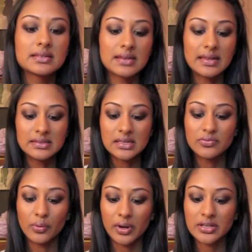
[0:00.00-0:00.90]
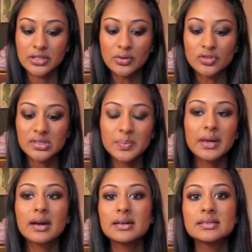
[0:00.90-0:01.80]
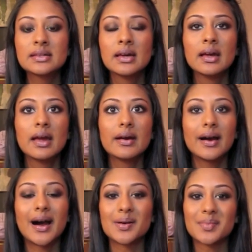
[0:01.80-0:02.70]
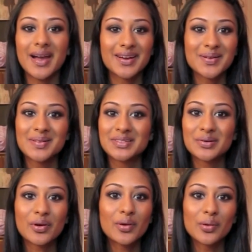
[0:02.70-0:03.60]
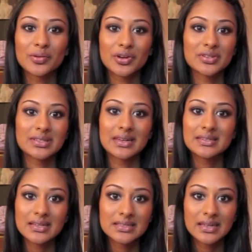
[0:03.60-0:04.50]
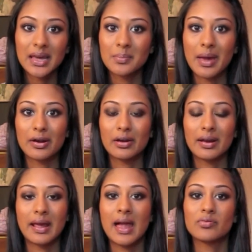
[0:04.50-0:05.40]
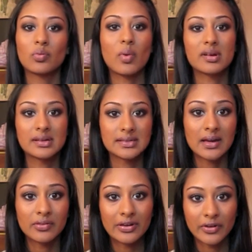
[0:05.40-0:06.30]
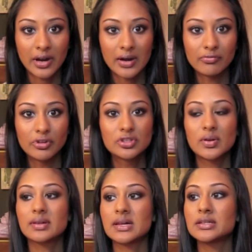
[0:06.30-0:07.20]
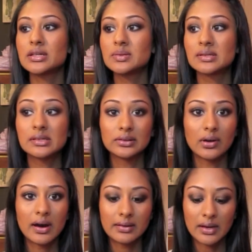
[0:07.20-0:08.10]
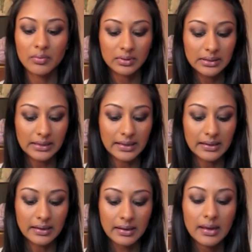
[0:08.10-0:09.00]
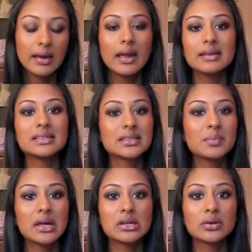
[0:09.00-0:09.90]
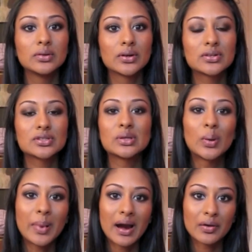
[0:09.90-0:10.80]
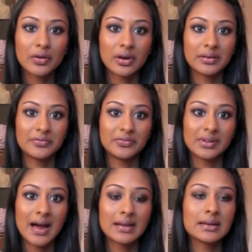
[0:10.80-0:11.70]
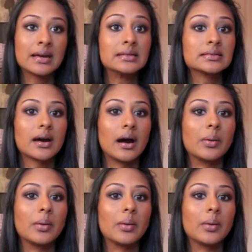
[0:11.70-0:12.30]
is an NC42 just because, I don't know, as you grow older, your skin tends to get better, and I haven't wanted as heavy of a coverage, so I tend to use this a lot, and I really like it. It doesn't make you look so powdery and flat as,